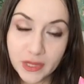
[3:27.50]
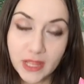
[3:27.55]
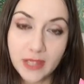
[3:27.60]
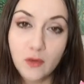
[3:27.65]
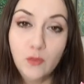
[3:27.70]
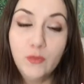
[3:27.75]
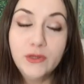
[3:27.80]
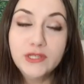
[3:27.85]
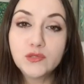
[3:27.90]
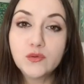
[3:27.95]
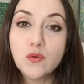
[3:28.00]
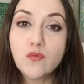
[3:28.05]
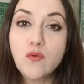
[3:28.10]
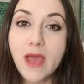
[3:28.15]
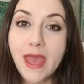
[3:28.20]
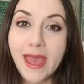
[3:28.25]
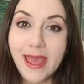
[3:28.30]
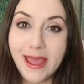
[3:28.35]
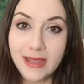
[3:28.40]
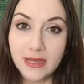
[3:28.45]
which will
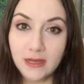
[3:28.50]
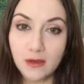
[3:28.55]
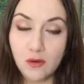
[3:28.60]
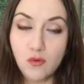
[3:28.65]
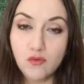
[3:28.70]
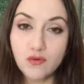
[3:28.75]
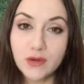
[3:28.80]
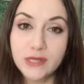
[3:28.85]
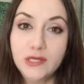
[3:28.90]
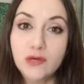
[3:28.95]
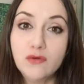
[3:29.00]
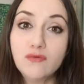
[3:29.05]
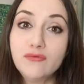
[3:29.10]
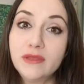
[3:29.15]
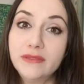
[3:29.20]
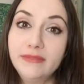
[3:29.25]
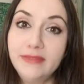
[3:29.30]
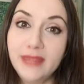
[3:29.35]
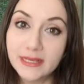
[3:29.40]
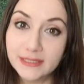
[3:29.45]
hang already on
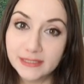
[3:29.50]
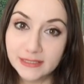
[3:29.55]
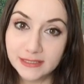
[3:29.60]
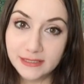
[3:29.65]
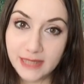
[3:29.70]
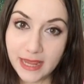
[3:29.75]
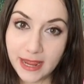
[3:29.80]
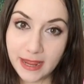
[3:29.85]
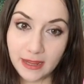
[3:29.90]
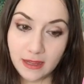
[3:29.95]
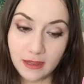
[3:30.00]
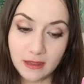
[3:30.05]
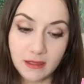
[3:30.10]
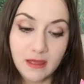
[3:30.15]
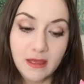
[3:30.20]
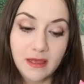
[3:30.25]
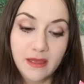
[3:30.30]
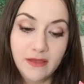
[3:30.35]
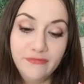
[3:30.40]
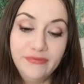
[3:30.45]
the next day,
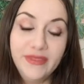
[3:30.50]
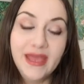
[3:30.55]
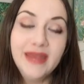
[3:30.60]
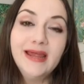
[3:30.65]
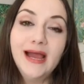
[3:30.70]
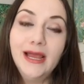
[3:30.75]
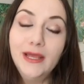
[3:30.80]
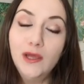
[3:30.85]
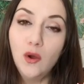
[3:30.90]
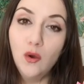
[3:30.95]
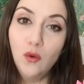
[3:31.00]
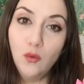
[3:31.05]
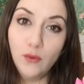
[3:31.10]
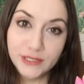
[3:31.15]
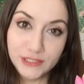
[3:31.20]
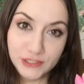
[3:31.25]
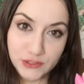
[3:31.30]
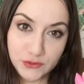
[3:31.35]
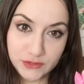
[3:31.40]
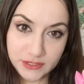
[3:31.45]
then I
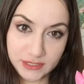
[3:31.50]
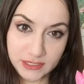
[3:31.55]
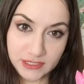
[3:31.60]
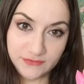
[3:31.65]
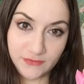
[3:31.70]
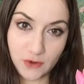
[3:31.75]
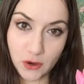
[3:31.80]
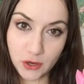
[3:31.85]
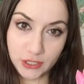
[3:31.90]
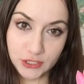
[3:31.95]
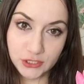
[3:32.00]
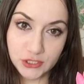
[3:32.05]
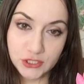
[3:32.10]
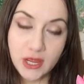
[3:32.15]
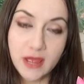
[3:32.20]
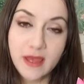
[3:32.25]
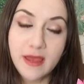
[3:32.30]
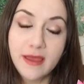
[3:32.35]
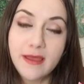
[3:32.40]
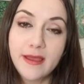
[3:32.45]
always use this varnish.
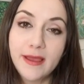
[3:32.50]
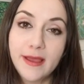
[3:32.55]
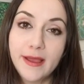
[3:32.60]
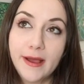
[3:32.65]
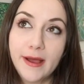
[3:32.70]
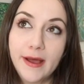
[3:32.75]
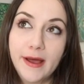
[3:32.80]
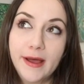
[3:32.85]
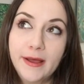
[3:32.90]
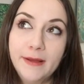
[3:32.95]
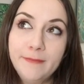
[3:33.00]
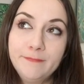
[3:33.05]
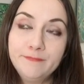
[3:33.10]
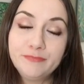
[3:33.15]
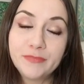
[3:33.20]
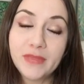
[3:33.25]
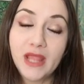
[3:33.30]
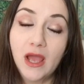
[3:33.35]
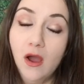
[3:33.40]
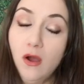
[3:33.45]

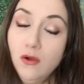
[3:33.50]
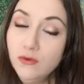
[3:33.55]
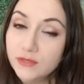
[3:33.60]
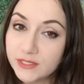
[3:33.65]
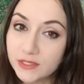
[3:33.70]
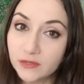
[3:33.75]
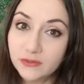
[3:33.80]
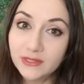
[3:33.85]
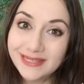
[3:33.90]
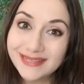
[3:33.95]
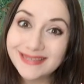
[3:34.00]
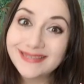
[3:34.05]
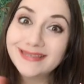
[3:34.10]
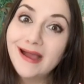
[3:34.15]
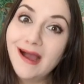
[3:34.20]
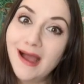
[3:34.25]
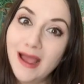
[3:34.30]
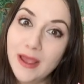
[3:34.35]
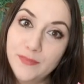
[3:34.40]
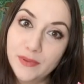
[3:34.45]
Also this
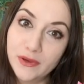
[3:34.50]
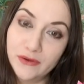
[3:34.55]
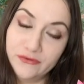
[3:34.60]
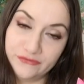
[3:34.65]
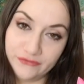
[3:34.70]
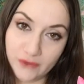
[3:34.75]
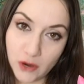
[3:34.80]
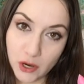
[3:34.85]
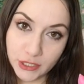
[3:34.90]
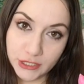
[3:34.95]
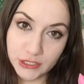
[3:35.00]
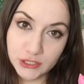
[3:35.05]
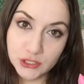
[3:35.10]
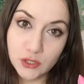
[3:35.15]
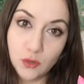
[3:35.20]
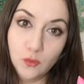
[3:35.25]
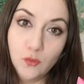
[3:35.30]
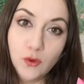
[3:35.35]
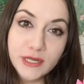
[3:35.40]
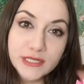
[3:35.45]
type of
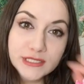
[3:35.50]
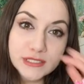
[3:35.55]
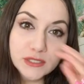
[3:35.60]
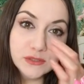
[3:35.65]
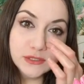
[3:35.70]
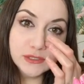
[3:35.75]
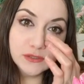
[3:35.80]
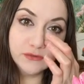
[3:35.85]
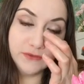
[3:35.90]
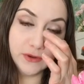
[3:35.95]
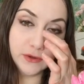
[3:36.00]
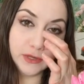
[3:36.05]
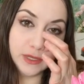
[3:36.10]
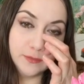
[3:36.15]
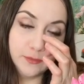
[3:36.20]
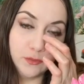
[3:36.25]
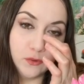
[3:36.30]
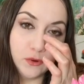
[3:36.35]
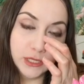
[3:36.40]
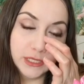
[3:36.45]
varnish. What is also very
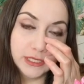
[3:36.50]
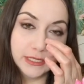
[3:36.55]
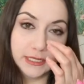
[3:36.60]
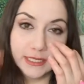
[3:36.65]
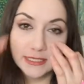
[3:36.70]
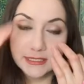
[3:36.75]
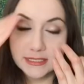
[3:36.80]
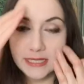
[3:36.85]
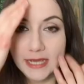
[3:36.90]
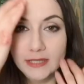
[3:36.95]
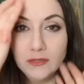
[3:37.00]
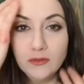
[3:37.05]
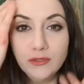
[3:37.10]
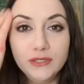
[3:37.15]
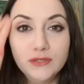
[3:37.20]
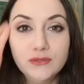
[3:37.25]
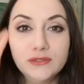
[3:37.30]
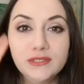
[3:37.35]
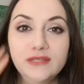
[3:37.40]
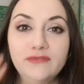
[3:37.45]
important is I
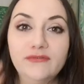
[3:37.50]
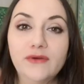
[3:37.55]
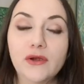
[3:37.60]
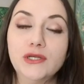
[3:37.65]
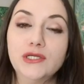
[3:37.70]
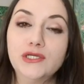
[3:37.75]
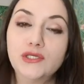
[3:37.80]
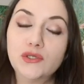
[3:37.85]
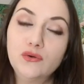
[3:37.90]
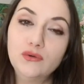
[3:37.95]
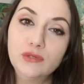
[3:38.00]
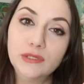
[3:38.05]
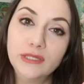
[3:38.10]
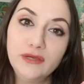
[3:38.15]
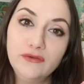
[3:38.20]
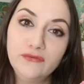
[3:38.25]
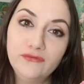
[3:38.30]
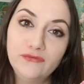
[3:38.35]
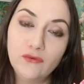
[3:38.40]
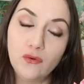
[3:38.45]
don't use the varnish
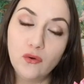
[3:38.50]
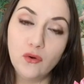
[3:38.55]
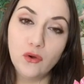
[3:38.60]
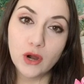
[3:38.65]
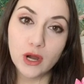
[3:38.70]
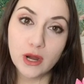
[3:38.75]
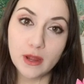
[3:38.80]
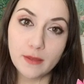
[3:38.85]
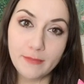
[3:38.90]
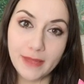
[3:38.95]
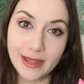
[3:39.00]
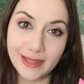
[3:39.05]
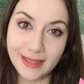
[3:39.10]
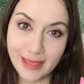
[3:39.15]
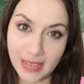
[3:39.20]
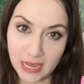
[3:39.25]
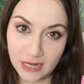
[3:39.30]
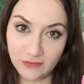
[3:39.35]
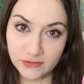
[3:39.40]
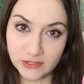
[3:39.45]
only for my
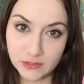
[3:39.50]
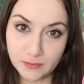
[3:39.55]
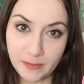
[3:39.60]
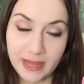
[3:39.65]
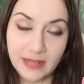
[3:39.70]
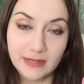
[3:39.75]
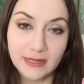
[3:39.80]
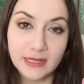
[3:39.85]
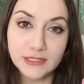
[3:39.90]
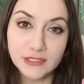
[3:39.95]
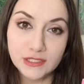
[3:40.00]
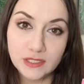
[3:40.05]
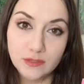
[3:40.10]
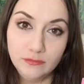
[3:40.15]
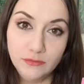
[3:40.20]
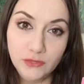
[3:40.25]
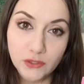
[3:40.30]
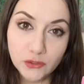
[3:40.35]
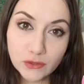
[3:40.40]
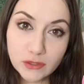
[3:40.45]
canvas paintings
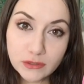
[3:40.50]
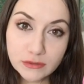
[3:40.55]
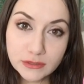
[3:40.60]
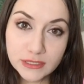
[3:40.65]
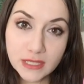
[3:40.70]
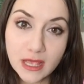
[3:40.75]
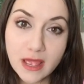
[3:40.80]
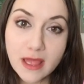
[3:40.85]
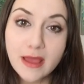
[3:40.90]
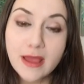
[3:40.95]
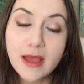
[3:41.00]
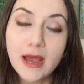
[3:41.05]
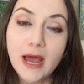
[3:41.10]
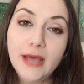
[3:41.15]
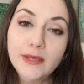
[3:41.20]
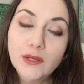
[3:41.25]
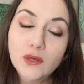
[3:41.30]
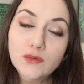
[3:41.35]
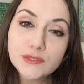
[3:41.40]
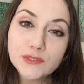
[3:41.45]
and murals.
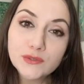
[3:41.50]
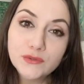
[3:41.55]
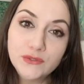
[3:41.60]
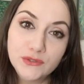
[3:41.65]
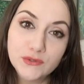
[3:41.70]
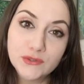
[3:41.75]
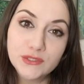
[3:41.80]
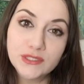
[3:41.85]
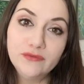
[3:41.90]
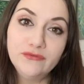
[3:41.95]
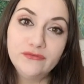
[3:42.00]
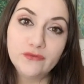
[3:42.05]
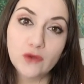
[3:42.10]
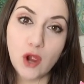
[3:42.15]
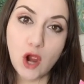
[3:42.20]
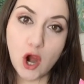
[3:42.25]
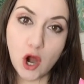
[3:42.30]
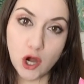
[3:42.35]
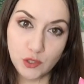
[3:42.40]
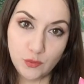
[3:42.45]
I also use them
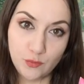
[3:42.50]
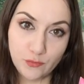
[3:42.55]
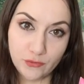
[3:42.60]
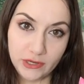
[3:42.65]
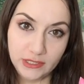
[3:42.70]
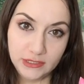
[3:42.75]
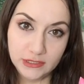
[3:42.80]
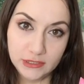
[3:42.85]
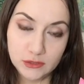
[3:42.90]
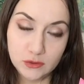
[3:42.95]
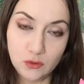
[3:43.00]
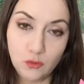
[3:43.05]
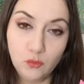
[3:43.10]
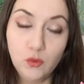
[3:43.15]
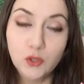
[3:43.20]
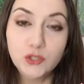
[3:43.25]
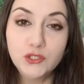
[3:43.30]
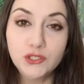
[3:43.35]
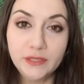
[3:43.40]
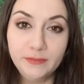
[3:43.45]
for art prints.
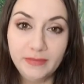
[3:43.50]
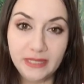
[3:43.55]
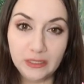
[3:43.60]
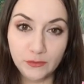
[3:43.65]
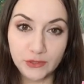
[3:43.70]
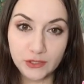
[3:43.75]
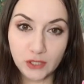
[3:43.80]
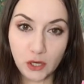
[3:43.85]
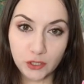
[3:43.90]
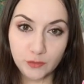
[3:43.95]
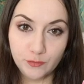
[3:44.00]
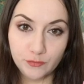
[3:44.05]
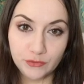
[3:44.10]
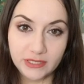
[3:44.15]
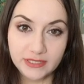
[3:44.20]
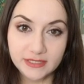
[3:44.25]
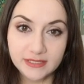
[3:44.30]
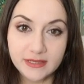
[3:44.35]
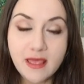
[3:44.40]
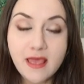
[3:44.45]
What do I mean with art
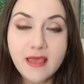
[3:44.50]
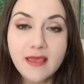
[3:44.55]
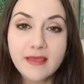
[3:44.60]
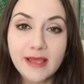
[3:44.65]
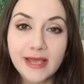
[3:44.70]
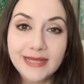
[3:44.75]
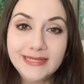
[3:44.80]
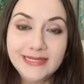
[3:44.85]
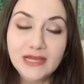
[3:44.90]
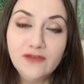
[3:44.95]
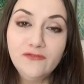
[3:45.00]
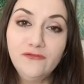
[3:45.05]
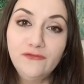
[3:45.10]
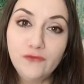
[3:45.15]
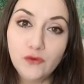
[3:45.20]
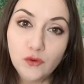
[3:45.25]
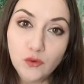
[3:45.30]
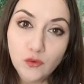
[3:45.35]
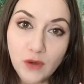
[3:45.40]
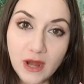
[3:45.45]
prints? I take
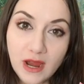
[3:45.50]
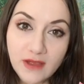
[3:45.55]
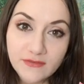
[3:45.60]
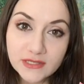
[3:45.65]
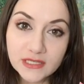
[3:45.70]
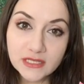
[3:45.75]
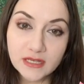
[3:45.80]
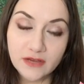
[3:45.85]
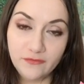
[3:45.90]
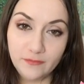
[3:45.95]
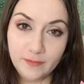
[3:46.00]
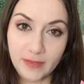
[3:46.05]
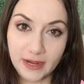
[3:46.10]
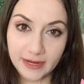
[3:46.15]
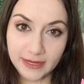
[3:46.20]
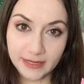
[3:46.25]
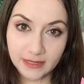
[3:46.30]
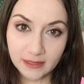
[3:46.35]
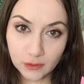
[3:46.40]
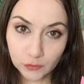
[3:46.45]
photographs of
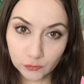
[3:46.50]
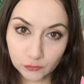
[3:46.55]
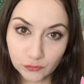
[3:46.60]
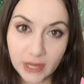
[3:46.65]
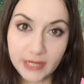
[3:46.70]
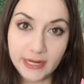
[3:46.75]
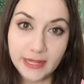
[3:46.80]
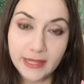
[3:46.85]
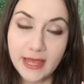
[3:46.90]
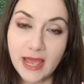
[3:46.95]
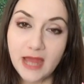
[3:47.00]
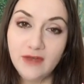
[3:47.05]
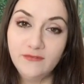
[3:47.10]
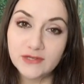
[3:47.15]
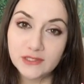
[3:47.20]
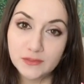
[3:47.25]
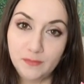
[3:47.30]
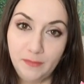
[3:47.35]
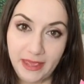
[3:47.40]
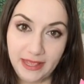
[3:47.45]
my ready
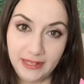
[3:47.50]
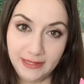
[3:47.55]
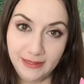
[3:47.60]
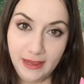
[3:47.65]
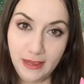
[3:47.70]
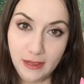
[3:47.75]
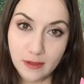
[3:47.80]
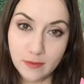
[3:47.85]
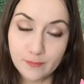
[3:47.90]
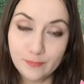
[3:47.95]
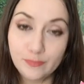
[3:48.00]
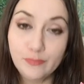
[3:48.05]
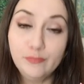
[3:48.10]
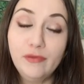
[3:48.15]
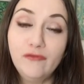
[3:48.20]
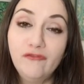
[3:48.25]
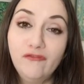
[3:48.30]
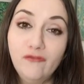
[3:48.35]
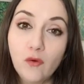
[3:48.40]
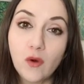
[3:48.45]
canvas painting
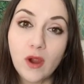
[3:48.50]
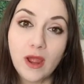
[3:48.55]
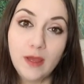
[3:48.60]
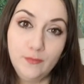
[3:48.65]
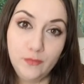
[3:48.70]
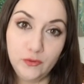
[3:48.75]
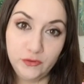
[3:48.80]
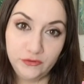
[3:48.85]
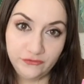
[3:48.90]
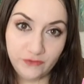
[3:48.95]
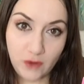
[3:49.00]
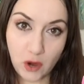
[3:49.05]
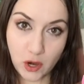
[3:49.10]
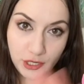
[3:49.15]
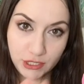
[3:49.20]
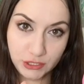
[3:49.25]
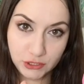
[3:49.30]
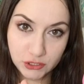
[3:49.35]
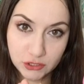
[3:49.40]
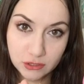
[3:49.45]
before I put
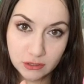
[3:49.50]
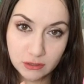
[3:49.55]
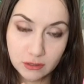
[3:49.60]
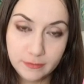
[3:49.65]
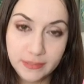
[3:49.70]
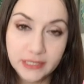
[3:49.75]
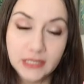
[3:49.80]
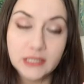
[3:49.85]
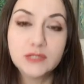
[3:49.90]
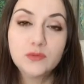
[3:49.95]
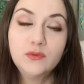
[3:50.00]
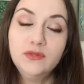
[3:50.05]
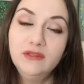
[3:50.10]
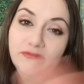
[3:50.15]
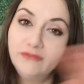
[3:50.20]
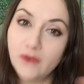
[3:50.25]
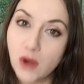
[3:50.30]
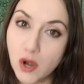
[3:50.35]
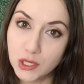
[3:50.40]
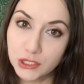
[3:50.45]
varnish, because with the
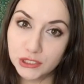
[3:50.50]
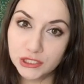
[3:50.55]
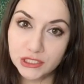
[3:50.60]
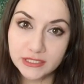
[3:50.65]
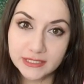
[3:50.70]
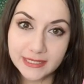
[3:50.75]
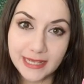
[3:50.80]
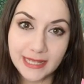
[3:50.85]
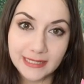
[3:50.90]
varnish it